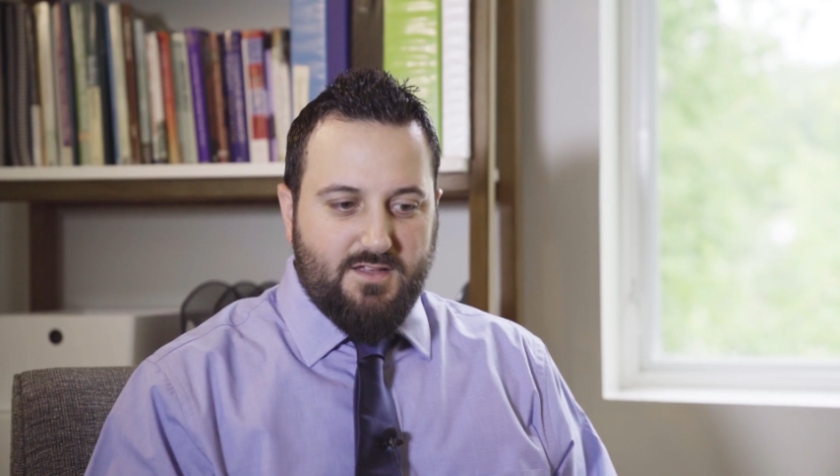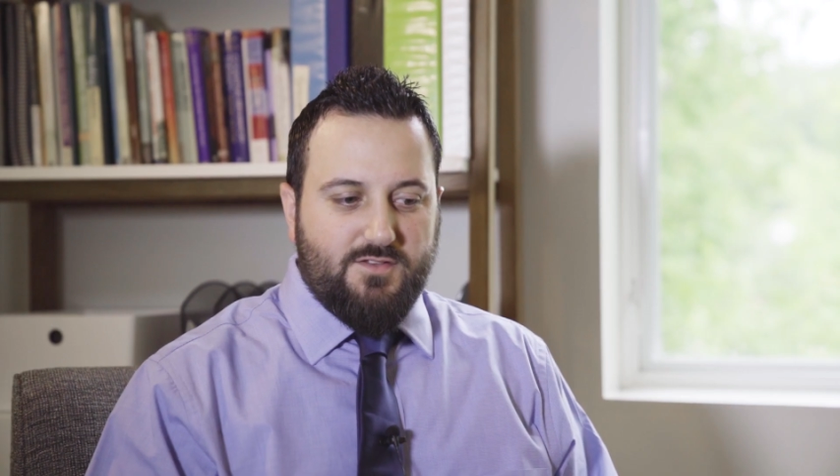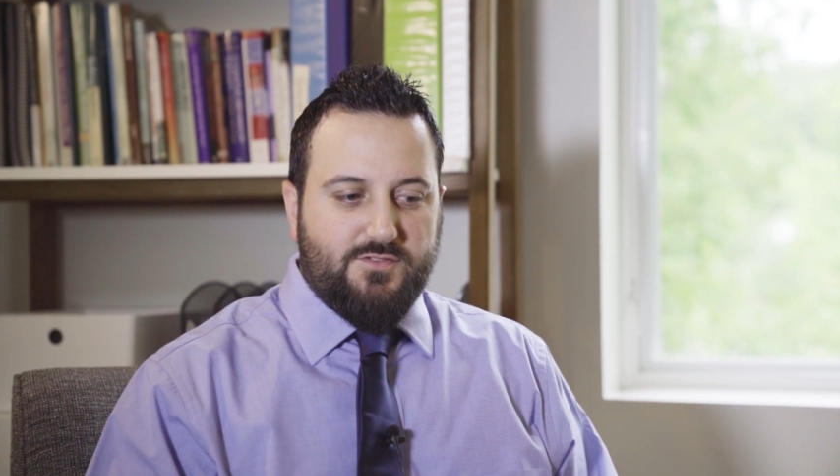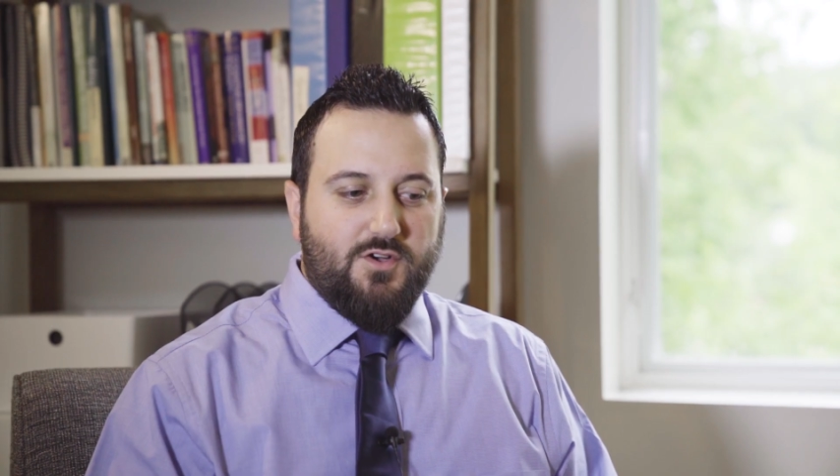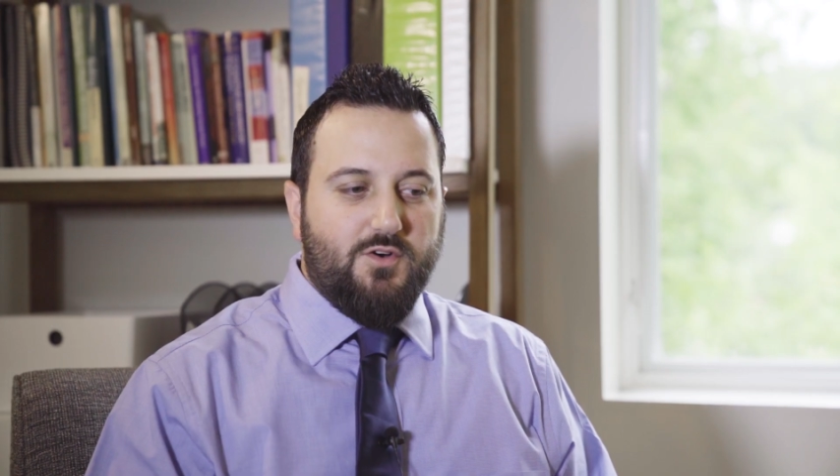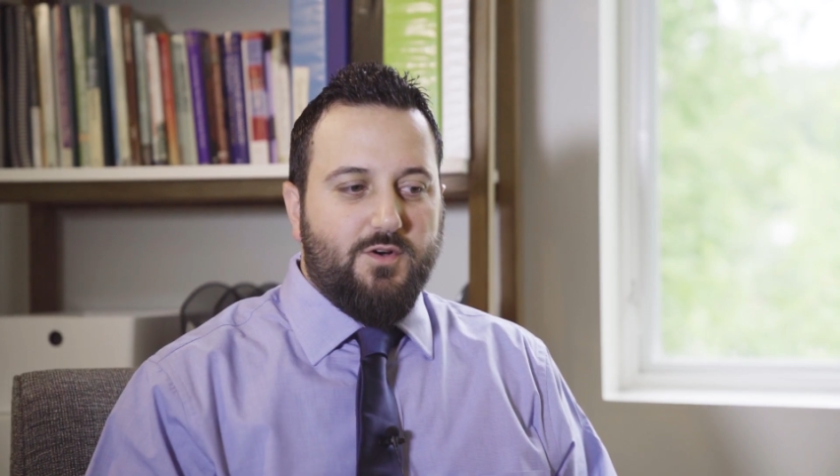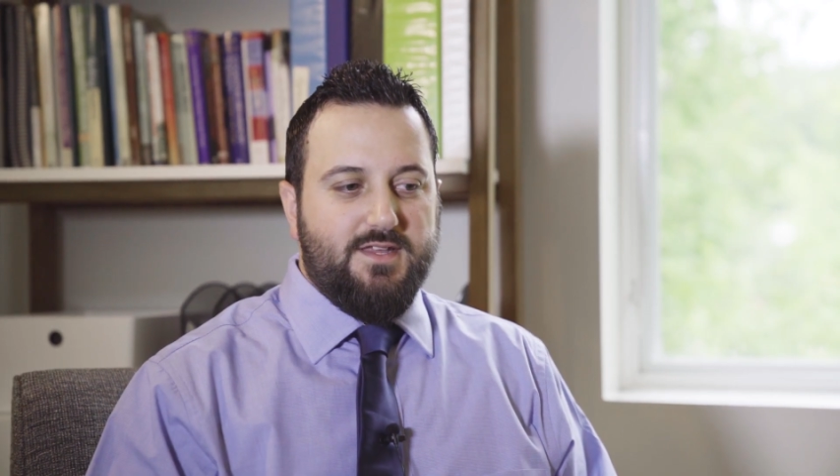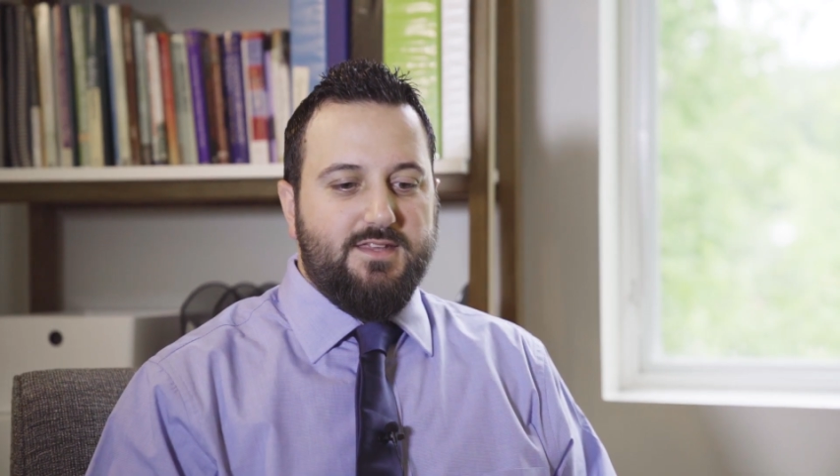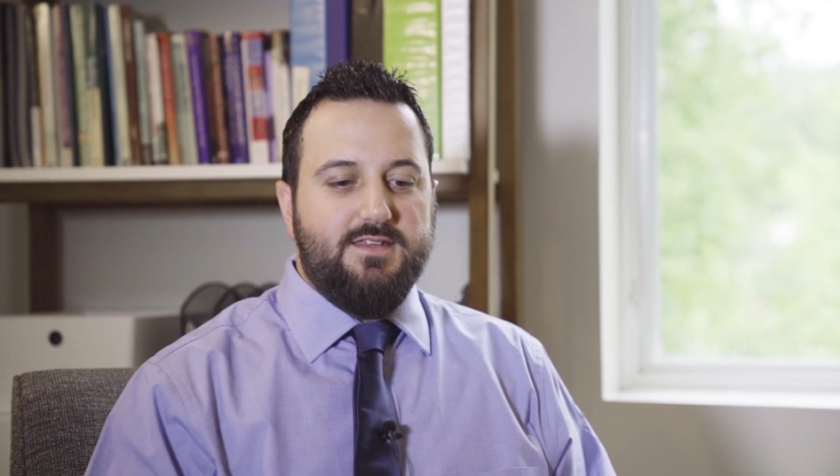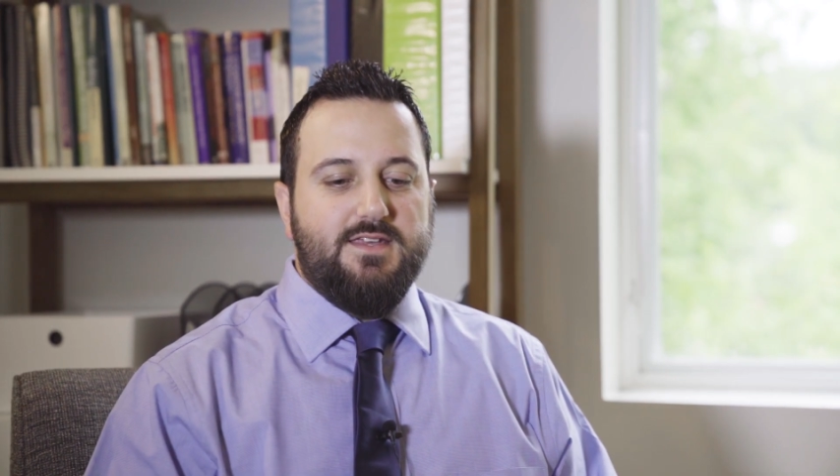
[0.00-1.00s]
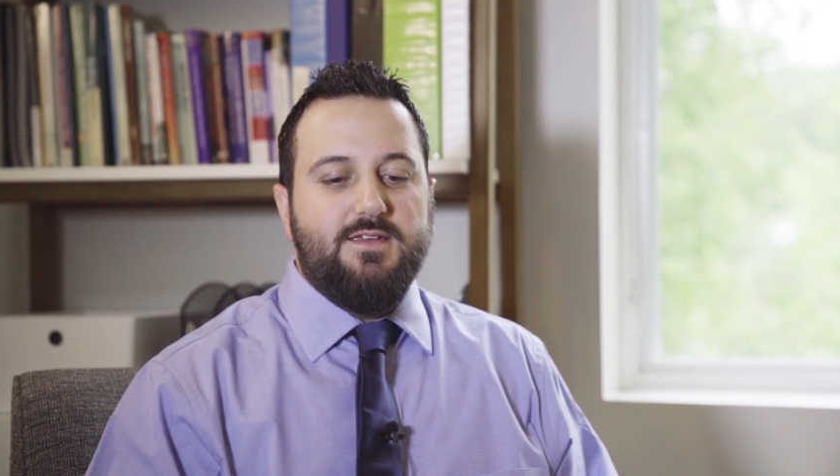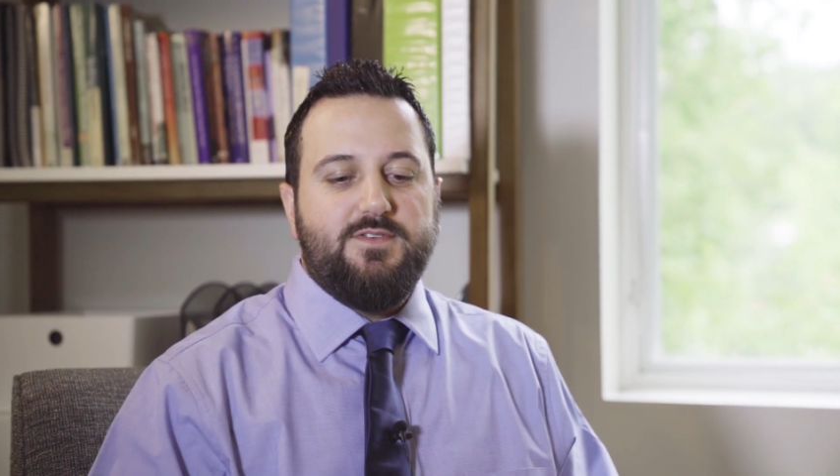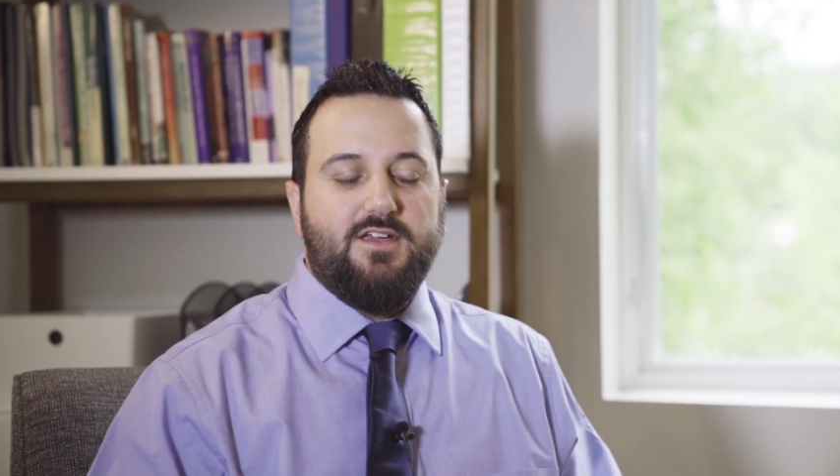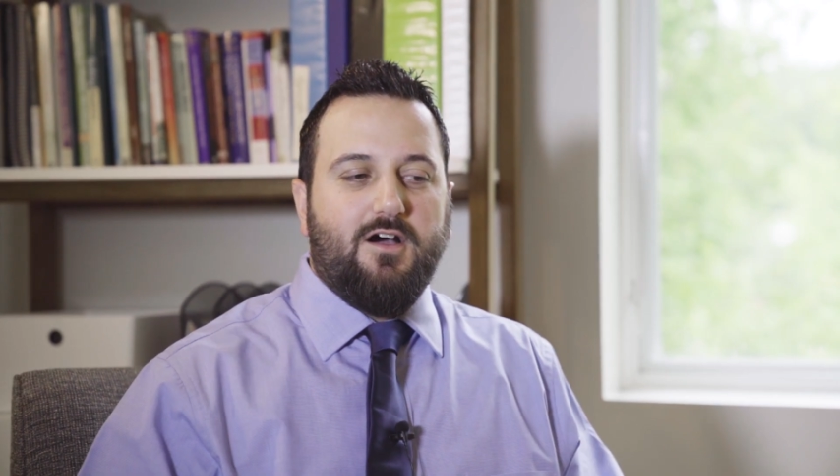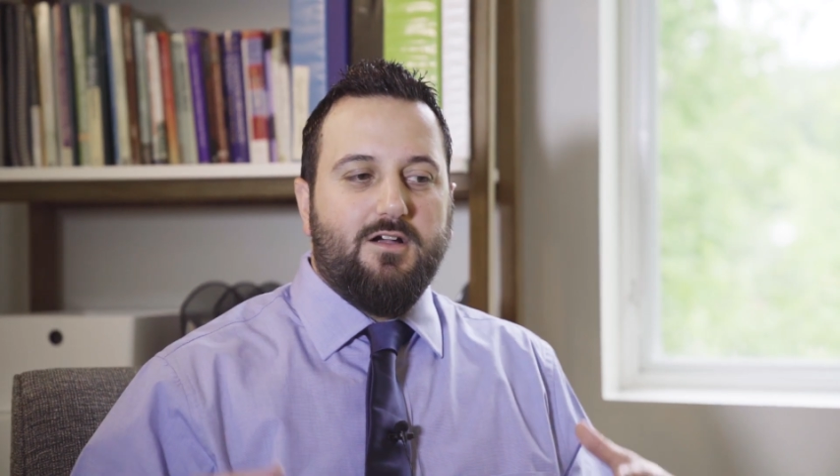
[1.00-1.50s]
So
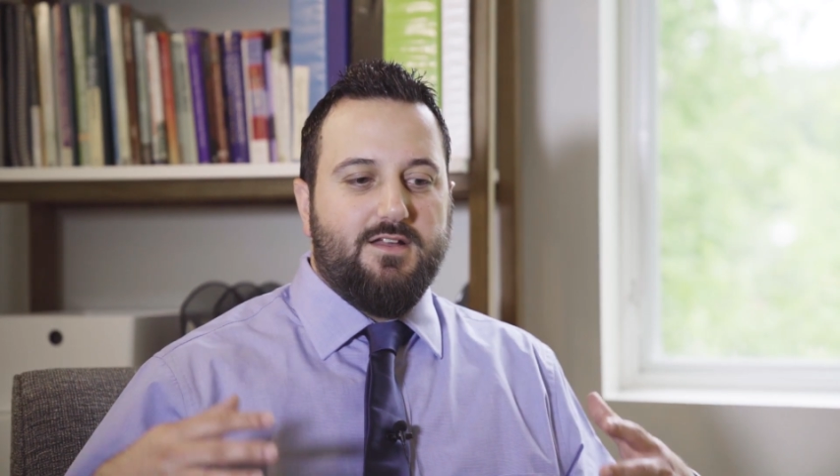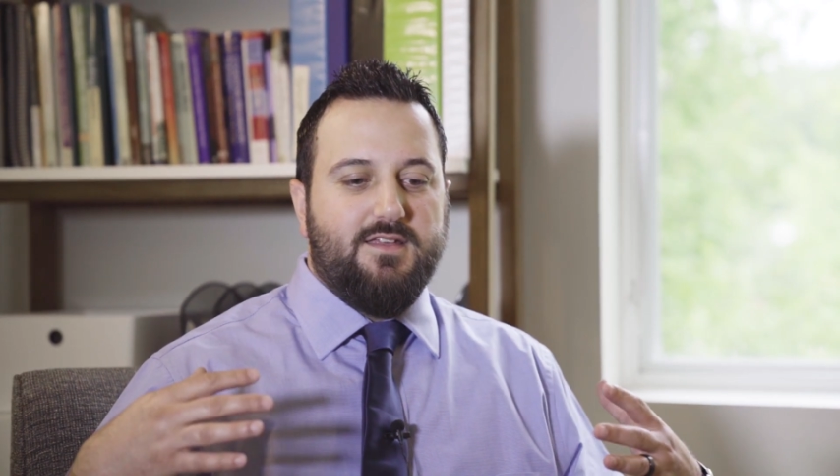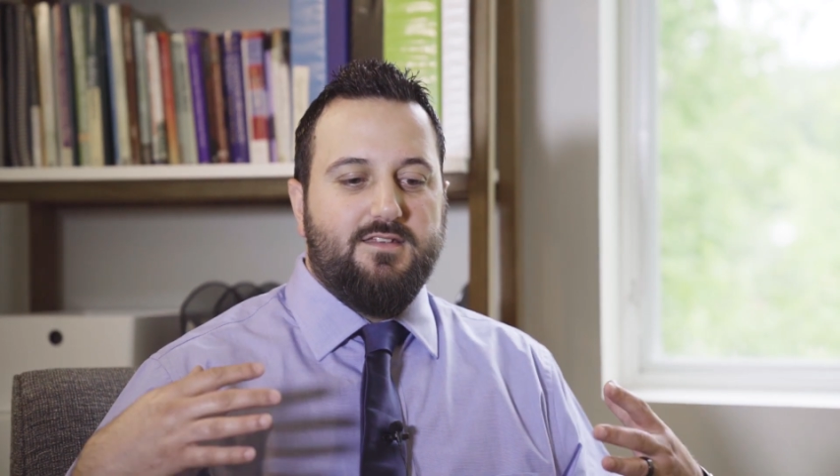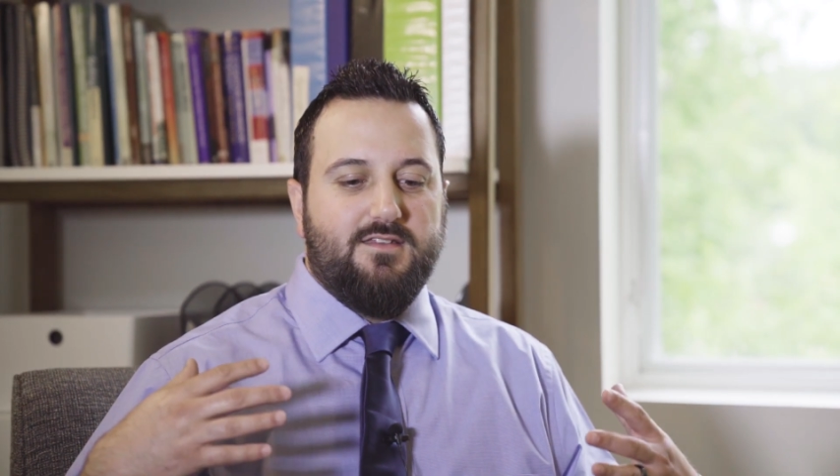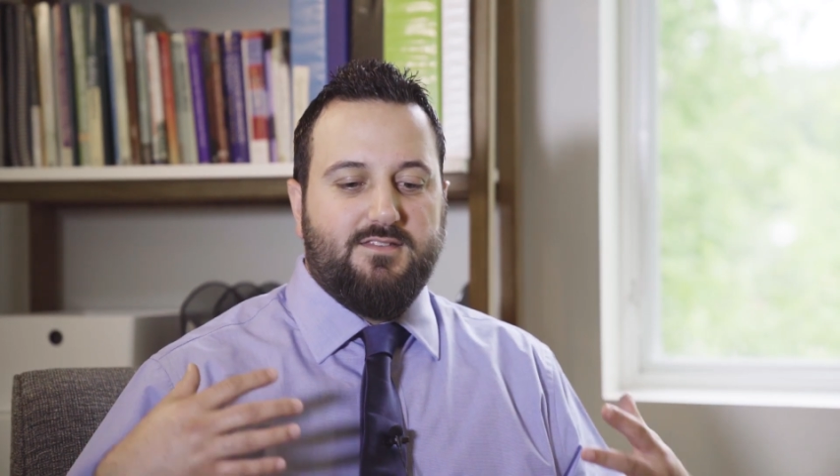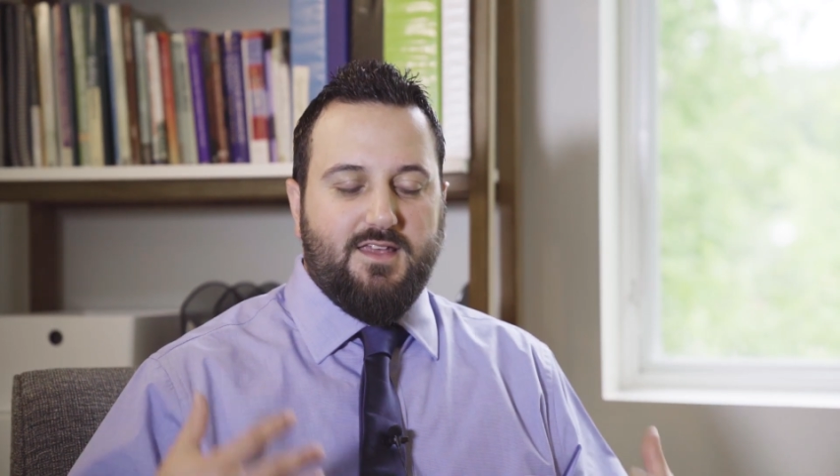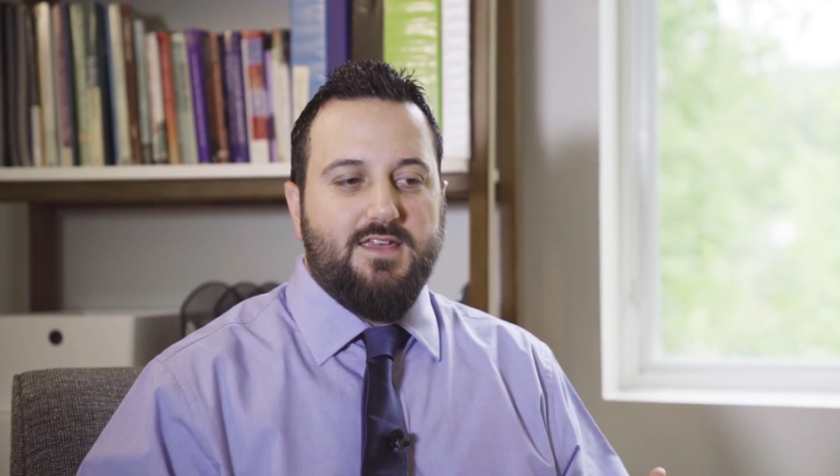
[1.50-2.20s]
EMDR is